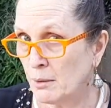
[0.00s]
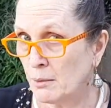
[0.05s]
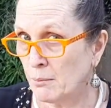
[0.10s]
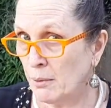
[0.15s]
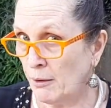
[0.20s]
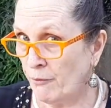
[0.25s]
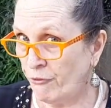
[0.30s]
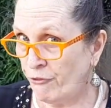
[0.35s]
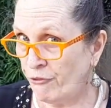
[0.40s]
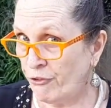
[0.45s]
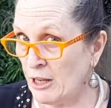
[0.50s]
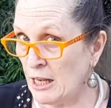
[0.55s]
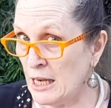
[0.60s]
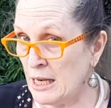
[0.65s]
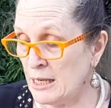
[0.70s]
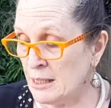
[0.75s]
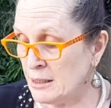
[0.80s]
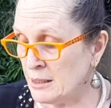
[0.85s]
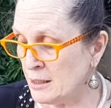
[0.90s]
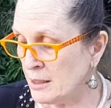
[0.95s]
But
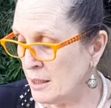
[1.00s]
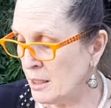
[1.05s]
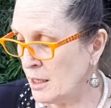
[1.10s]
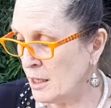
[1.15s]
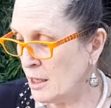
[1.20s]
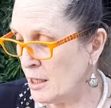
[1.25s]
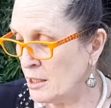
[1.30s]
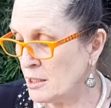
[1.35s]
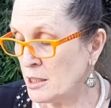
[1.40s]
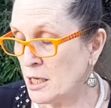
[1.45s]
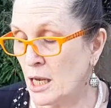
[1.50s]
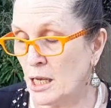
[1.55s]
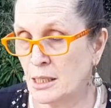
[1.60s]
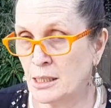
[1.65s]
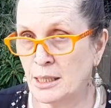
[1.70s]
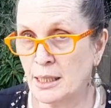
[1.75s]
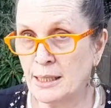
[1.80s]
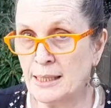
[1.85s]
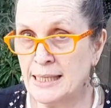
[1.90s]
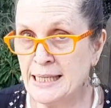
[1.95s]
Phileas takes
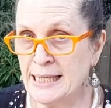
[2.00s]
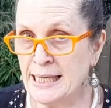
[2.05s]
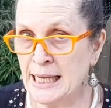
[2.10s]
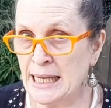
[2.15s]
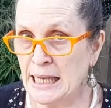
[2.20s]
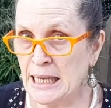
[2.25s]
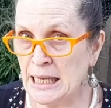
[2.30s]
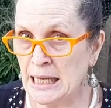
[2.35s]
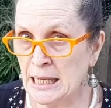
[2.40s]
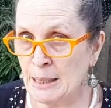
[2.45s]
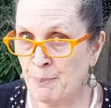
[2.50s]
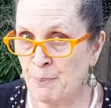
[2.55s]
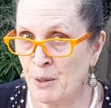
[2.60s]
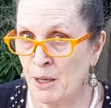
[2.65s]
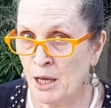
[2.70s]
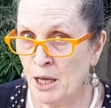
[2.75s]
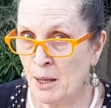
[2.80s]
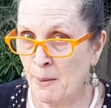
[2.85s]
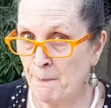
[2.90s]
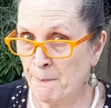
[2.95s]
a deep
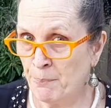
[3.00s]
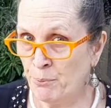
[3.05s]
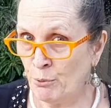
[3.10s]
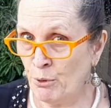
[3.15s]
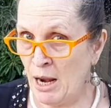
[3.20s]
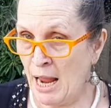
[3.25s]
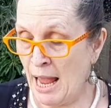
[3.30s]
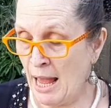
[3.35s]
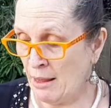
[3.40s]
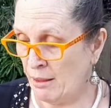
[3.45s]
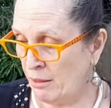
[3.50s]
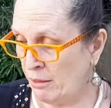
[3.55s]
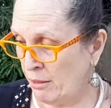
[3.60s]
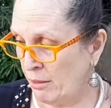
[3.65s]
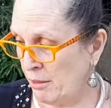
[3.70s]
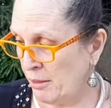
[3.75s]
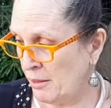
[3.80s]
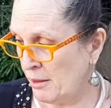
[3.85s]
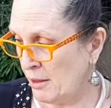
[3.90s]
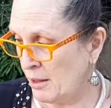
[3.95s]
breath
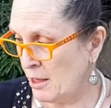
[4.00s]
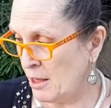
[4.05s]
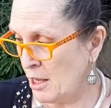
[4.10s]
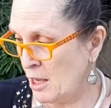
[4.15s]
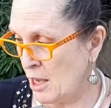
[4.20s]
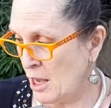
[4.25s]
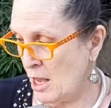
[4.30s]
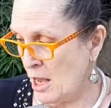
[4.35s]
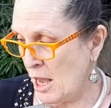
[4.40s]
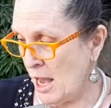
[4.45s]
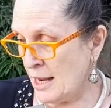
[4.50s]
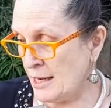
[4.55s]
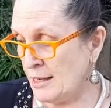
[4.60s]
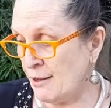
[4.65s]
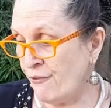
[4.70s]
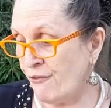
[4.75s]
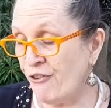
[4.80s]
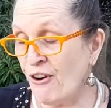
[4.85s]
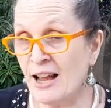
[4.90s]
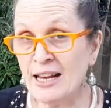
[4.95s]
and he
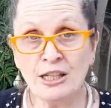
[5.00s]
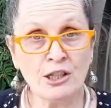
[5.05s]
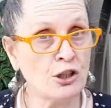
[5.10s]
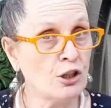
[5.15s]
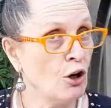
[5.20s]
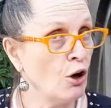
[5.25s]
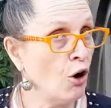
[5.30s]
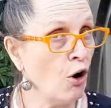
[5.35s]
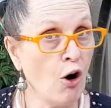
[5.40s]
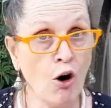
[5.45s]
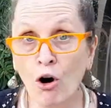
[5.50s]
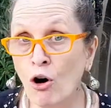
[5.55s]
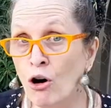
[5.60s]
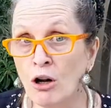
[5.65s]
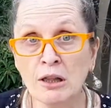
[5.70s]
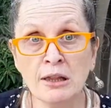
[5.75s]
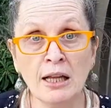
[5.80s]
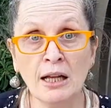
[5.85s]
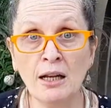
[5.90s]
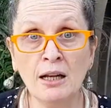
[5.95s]
finds all the